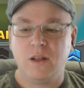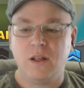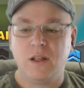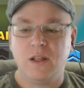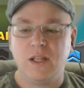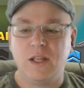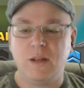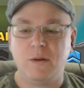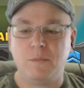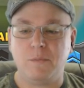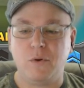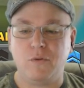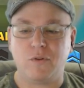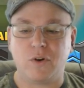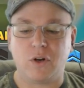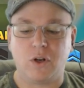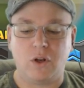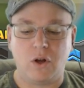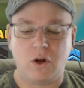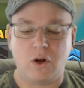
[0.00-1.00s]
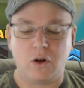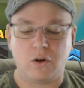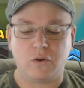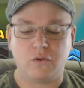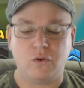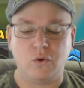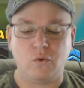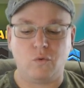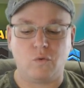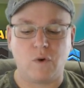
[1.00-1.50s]
Then, moving along
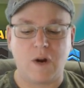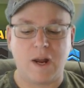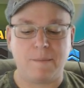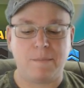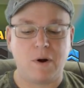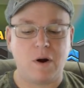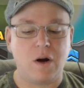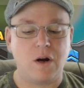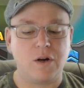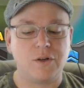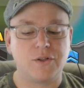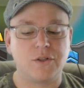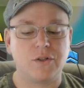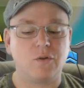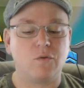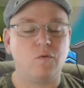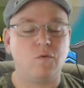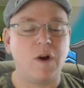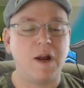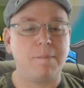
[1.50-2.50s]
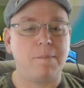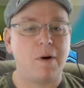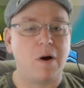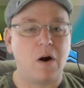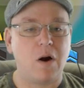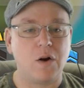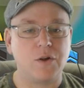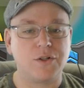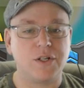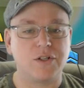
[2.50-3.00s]
to Ramparts,
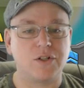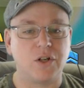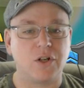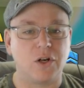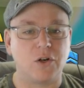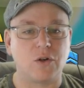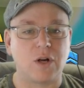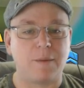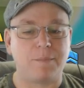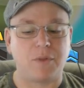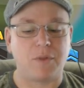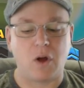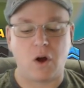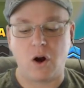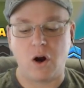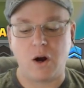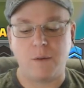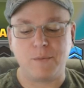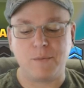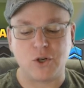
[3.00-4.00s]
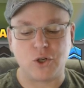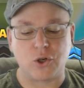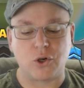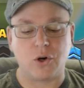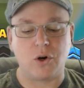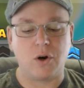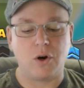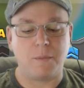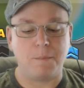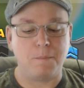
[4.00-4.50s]
Ramparts is going to drop the
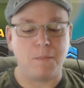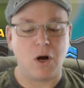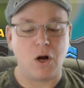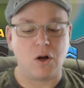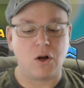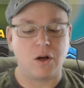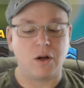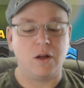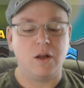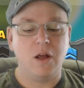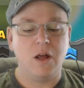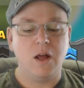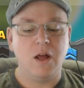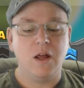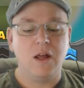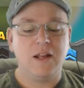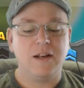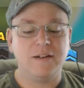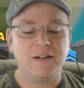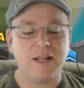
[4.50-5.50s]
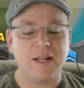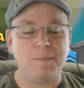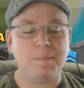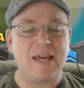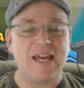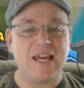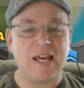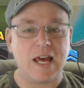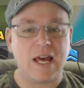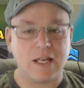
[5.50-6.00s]
Harbinger Monk
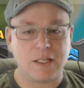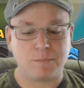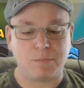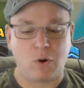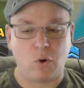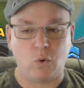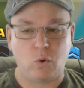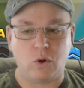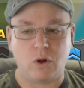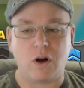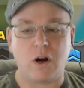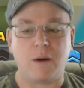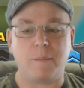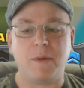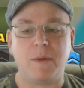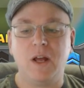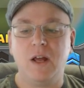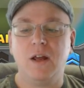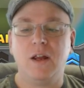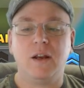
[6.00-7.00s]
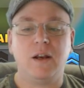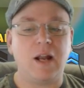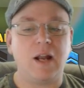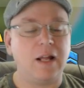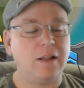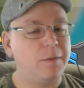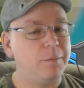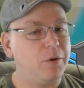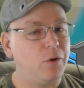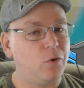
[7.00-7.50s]
DPS polearm,
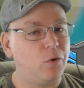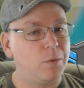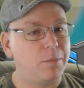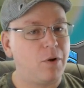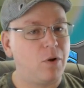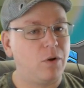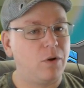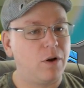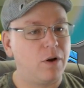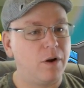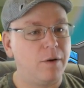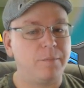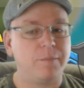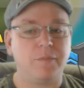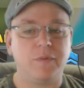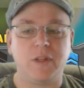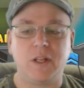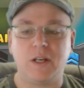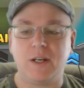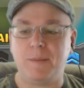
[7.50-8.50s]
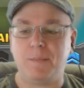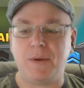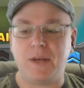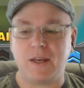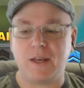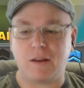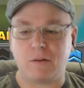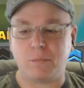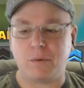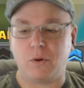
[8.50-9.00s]
not the Builder polearm, the
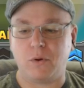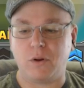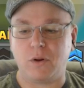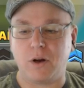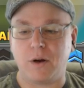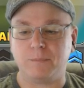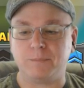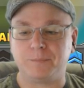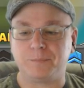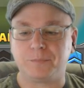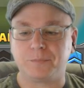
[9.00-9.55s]
DPS polearm.